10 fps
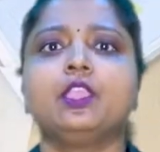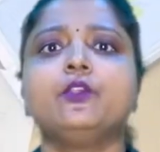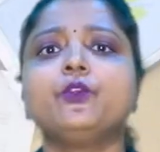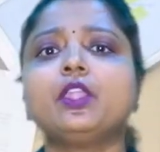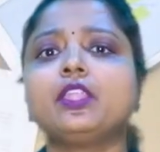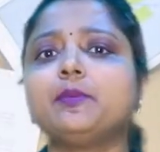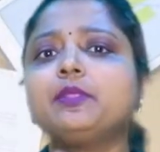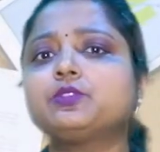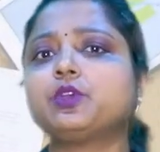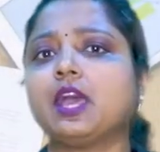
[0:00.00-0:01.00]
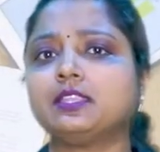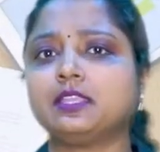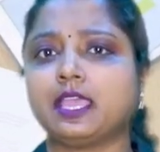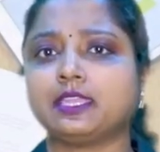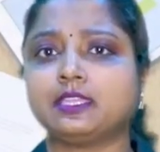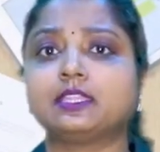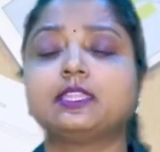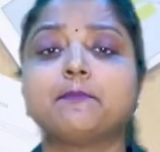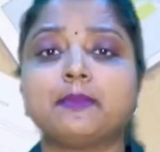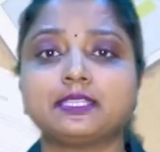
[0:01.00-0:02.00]
If you are able to underline
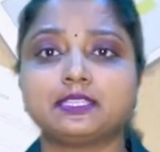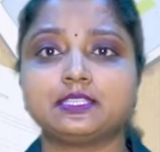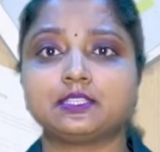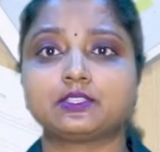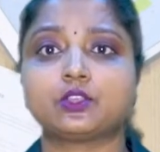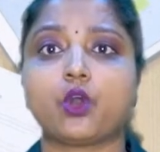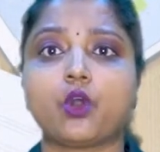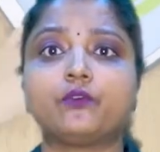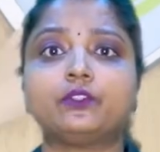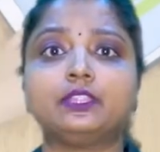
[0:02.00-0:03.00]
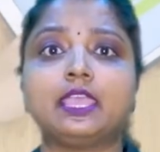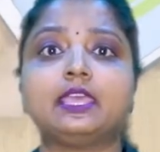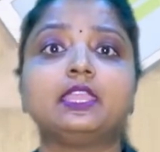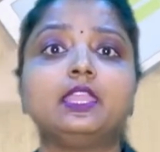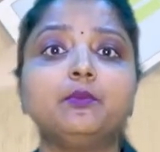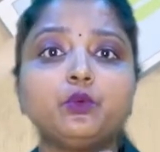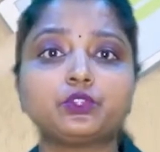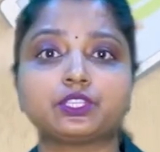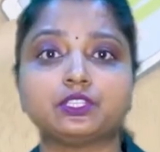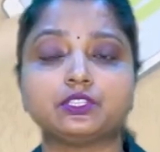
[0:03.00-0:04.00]
the messages of their
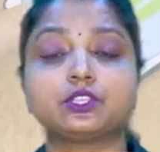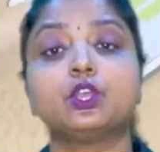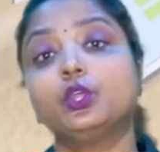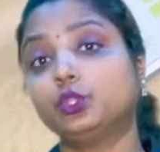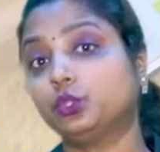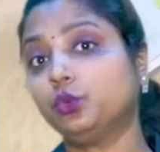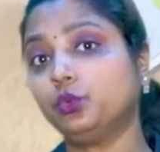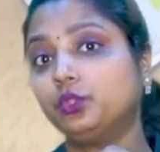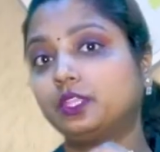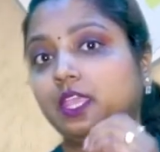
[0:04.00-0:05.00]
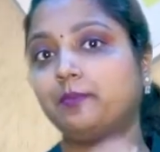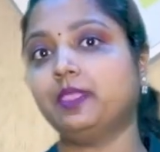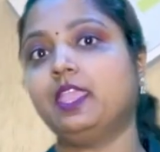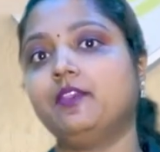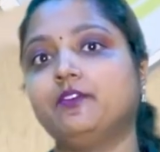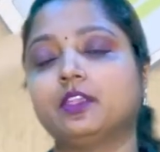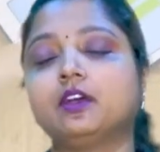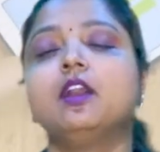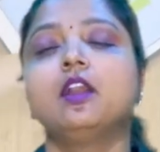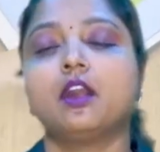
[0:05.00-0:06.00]
emotions through their
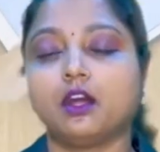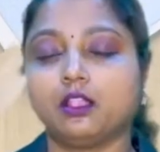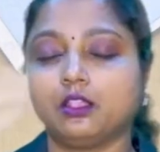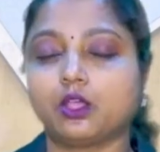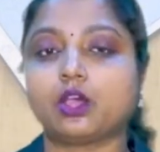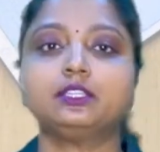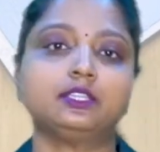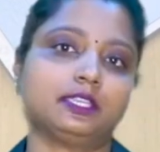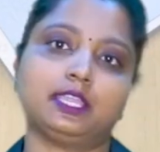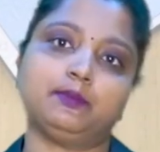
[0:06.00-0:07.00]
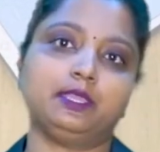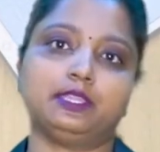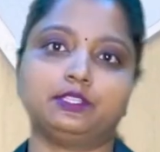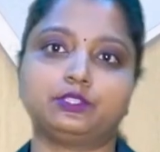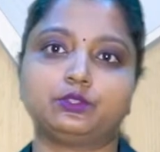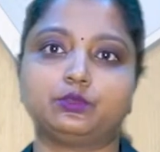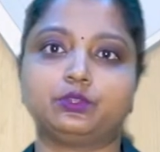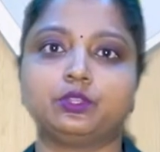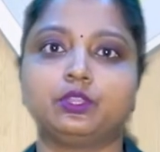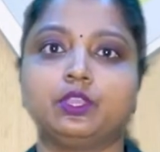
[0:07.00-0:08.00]
behavior, a lot can be
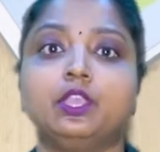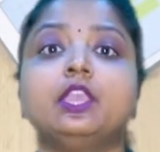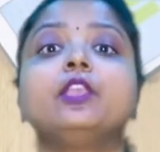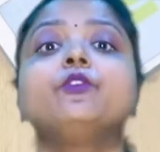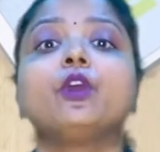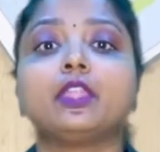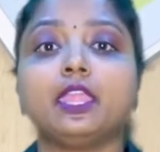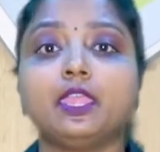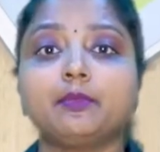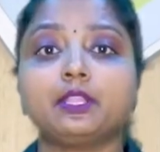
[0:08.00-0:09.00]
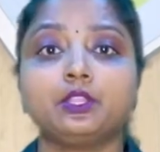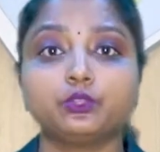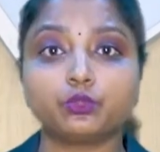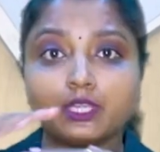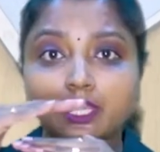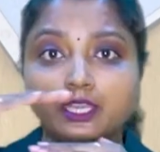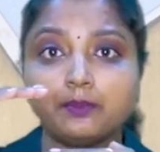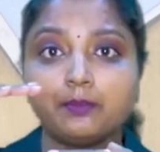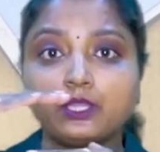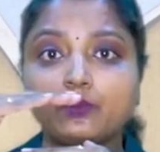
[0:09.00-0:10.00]
understood. If you are able to read
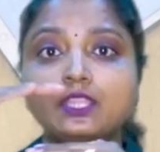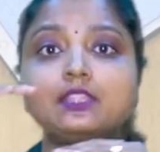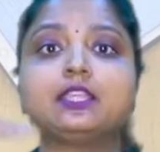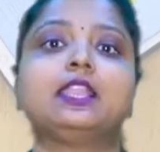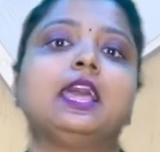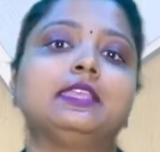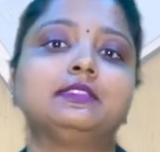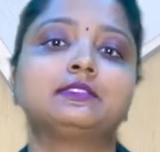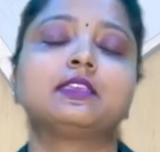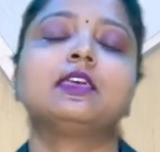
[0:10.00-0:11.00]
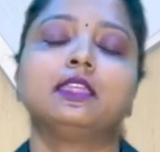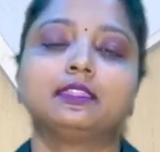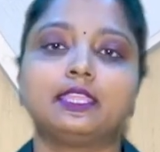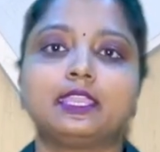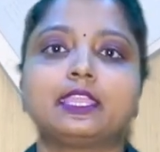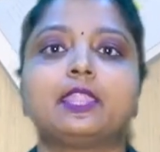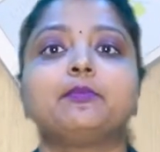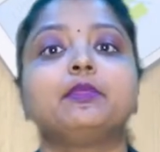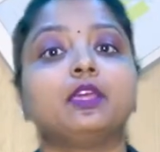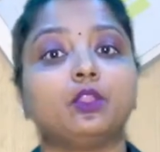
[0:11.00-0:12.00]
in between the lines, there
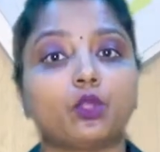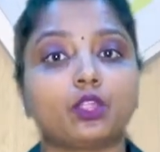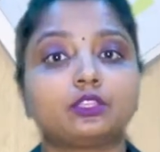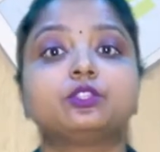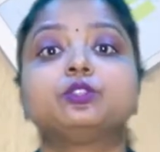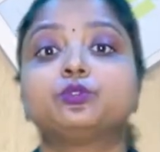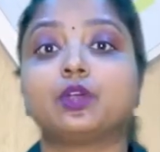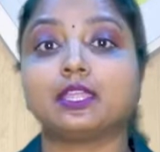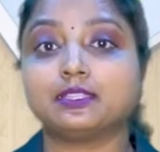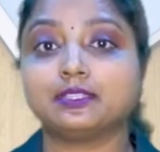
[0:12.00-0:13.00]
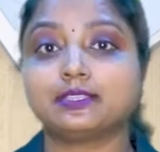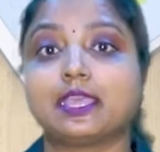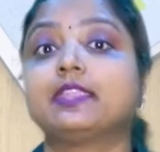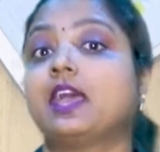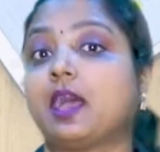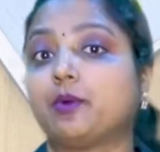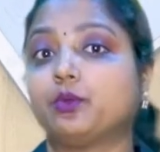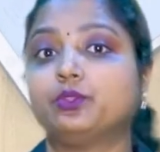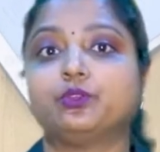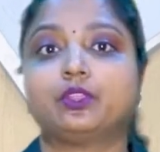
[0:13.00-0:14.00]
can be a lot to understand
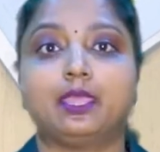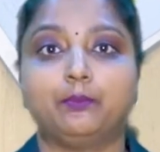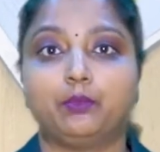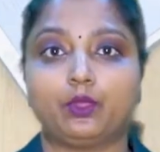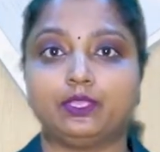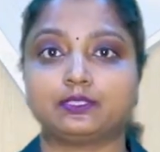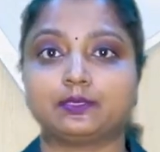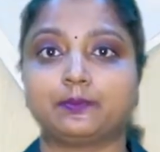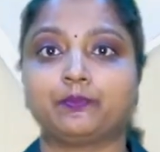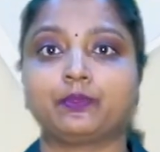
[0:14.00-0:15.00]
about your employees.